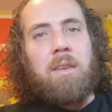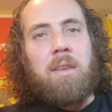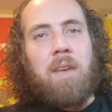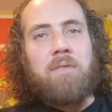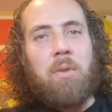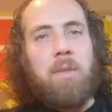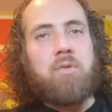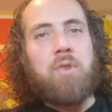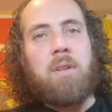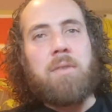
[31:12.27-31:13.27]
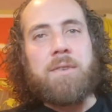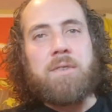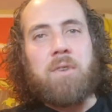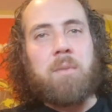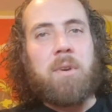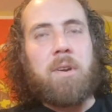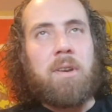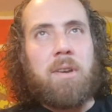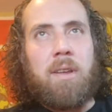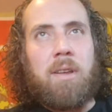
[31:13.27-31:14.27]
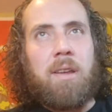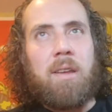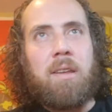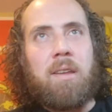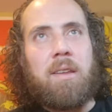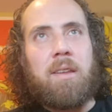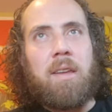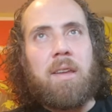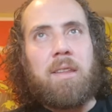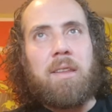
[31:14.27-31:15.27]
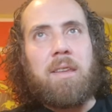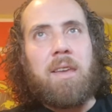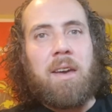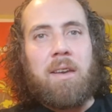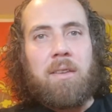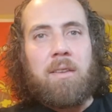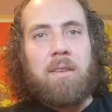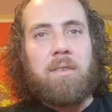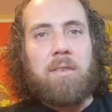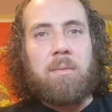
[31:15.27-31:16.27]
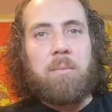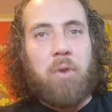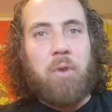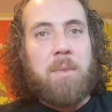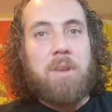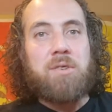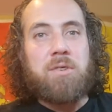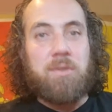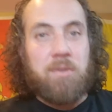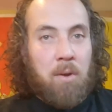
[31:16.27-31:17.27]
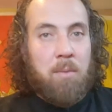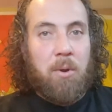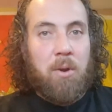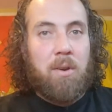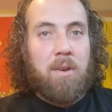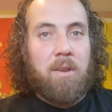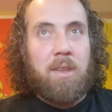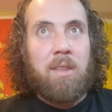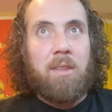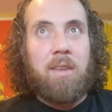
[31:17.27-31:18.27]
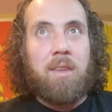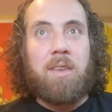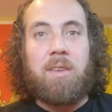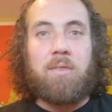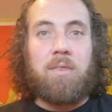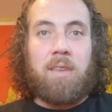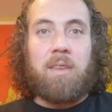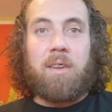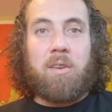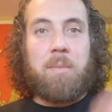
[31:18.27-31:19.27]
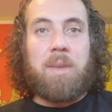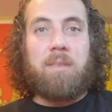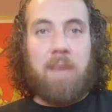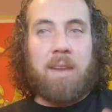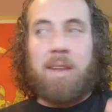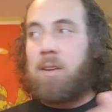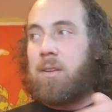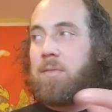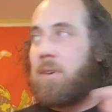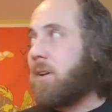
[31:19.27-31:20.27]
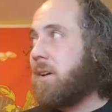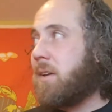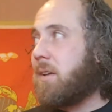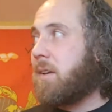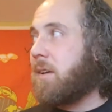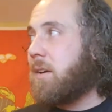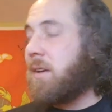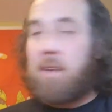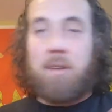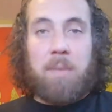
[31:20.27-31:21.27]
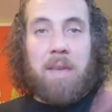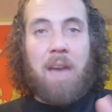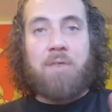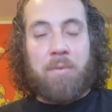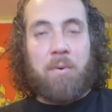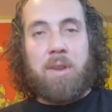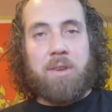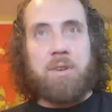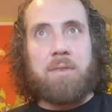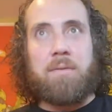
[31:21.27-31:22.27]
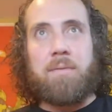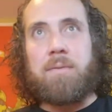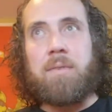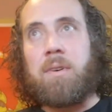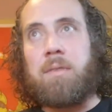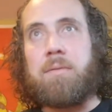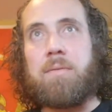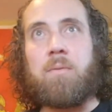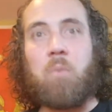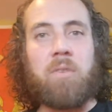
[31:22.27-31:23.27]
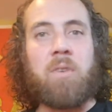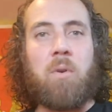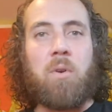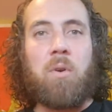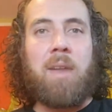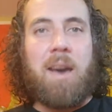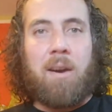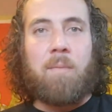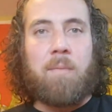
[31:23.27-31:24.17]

I saw the trailer for Songbird. Yeah, pretty much Songbird it could be taken out of it could be actual footage of what's going on now